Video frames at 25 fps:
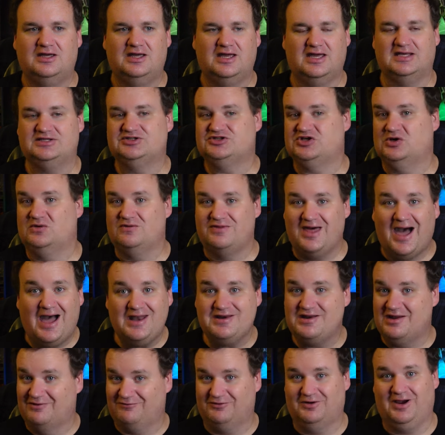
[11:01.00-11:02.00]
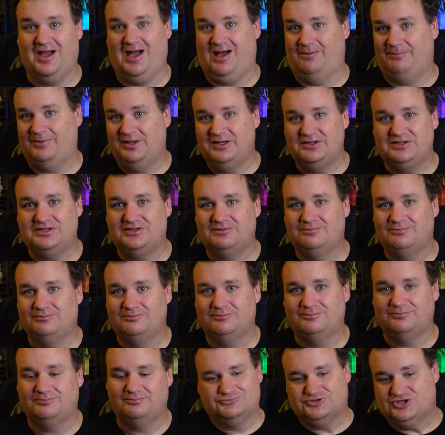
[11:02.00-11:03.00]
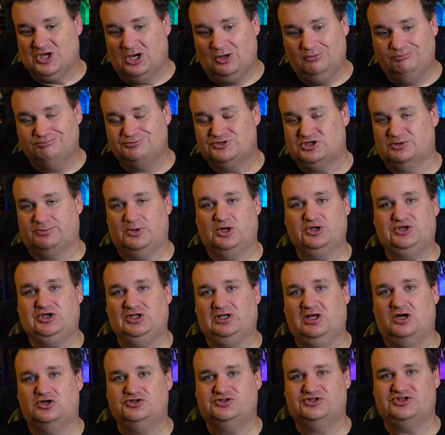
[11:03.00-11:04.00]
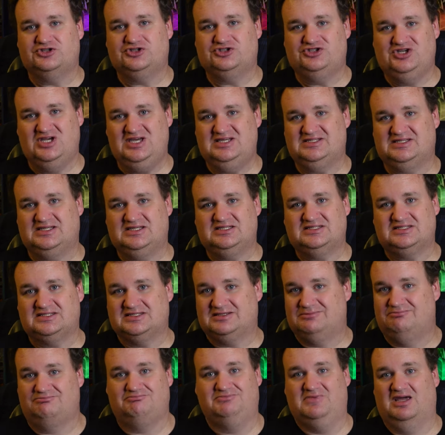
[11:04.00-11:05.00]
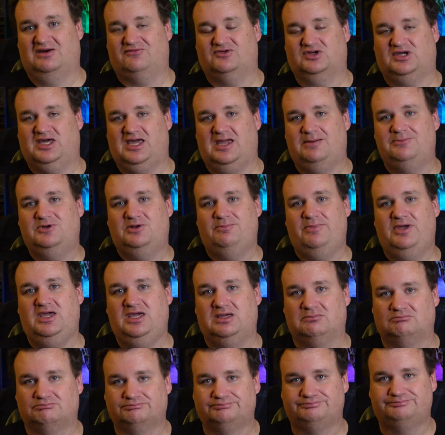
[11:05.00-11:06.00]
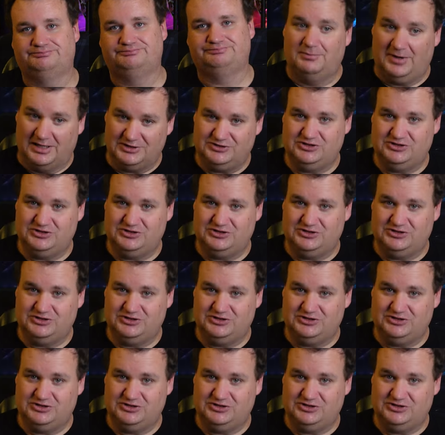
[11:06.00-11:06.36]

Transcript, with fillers: and so that never happened. So tuberculosis Jesus never came to be. By